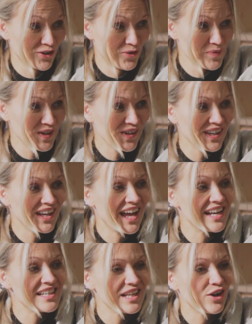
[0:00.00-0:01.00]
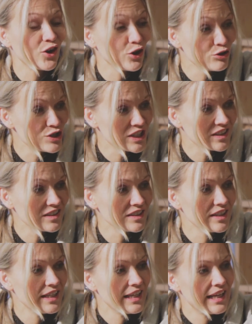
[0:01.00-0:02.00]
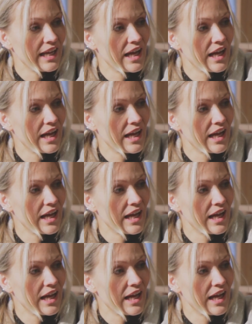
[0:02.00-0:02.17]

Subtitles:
economical and ecological,